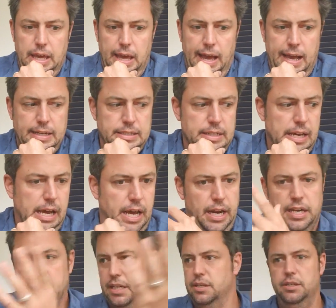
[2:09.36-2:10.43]
and, uh, and
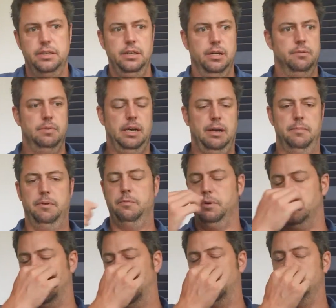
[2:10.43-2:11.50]
I said, you know, I, mean,
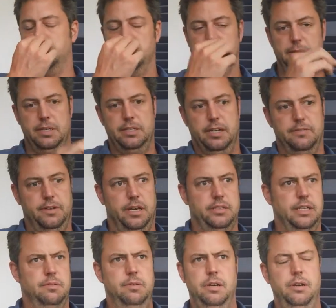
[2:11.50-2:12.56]
we, I introduced myself and I
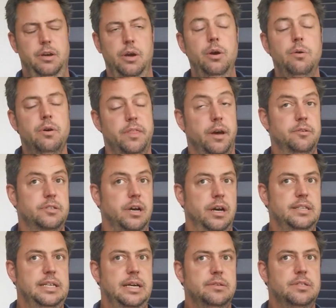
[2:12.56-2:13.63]
said, who are those
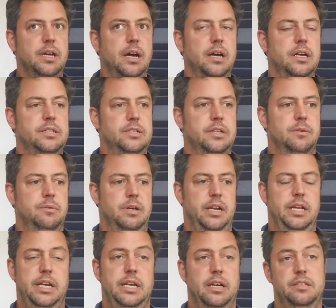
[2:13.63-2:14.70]
guys outside? You know,
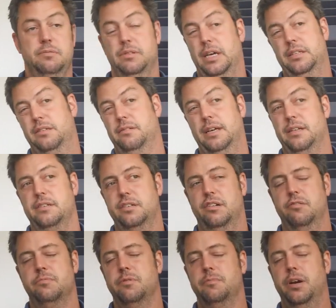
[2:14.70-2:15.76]
and he goes, well, that's, that's
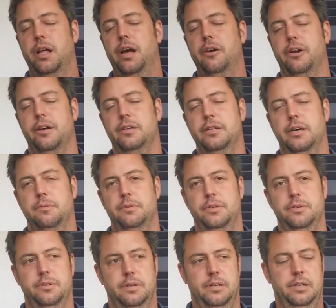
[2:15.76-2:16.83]
cerebral malaria, you know, when
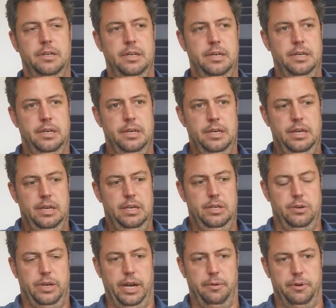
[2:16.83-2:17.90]
you're a,
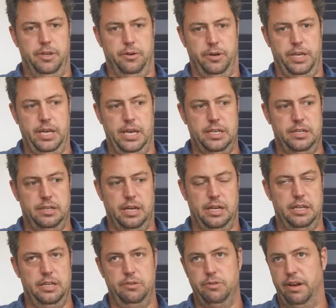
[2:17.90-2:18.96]
you get it when you're a kid and,
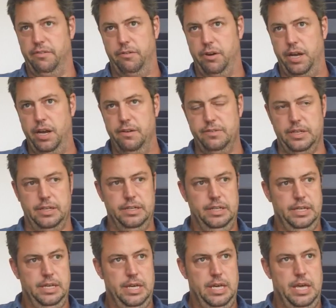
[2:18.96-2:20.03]
and you never recover.
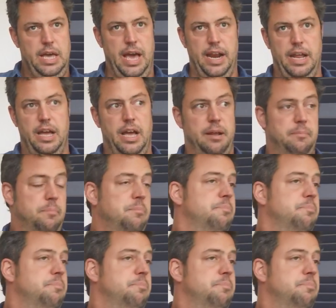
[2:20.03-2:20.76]
And it, it,